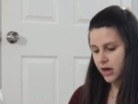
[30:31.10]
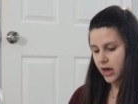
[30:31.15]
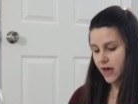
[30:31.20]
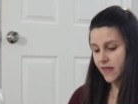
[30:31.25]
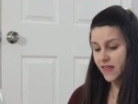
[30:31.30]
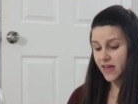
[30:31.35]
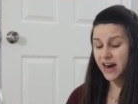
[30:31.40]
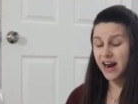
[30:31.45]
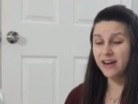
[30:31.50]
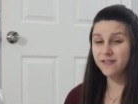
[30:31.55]

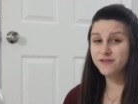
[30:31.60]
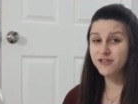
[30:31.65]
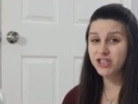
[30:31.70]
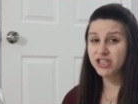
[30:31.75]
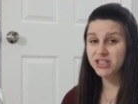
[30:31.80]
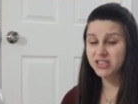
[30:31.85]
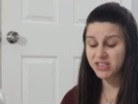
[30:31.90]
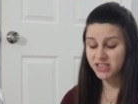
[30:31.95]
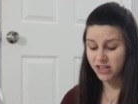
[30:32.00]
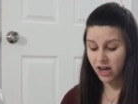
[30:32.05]
and then I've
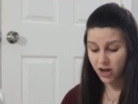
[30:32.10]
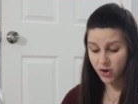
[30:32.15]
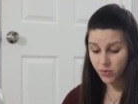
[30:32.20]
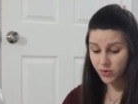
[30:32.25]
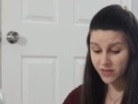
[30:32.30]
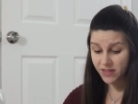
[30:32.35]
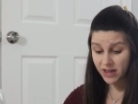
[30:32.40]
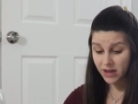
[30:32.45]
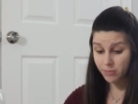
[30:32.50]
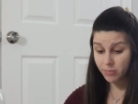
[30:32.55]
just stuck
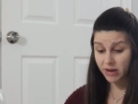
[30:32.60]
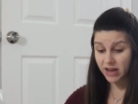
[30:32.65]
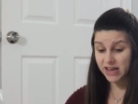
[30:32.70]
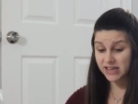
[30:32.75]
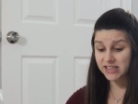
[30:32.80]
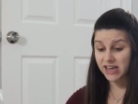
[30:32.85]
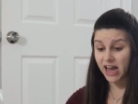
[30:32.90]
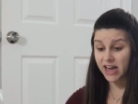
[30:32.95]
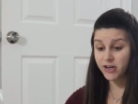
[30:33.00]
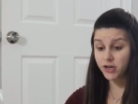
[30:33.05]
with it
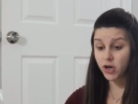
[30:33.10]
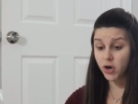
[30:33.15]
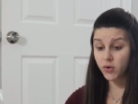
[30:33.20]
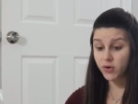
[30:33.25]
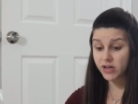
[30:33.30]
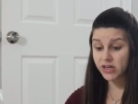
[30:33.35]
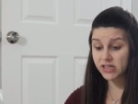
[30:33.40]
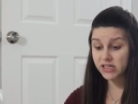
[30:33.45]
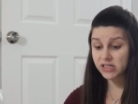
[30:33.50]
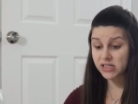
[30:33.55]
because I
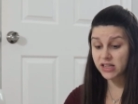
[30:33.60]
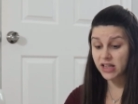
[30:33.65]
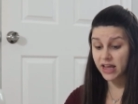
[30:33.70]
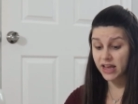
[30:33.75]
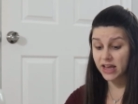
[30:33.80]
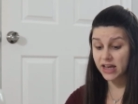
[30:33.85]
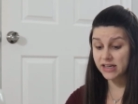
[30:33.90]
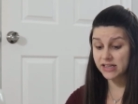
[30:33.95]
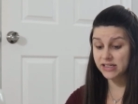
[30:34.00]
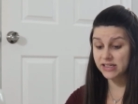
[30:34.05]
noticed
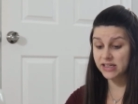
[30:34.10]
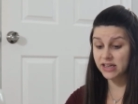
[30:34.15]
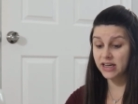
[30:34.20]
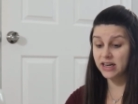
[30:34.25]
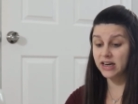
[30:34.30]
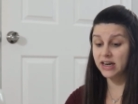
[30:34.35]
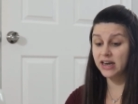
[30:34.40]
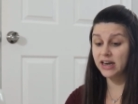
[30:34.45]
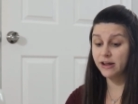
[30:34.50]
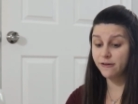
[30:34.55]
like a
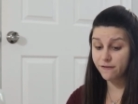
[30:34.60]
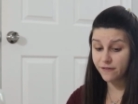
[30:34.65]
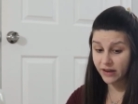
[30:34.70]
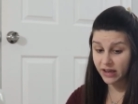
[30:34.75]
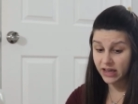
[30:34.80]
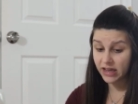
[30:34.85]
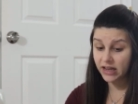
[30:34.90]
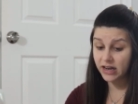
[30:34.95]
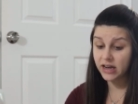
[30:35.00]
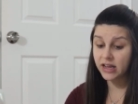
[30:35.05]

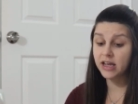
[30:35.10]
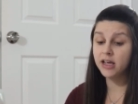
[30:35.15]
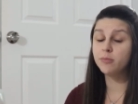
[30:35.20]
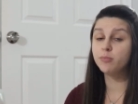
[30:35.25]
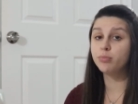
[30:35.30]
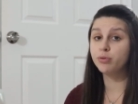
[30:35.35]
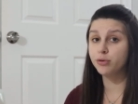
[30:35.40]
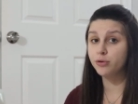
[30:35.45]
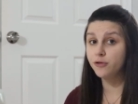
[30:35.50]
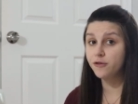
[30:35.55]
significant
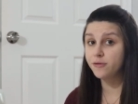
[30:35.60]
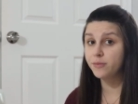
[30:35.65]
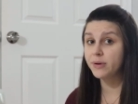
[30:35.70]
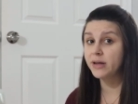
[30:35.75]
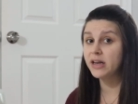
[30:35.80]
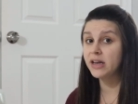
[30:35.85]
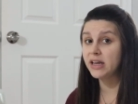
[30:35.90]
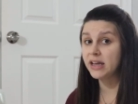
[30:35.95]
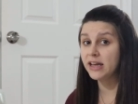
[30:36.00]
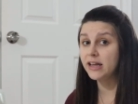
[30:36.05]
improvement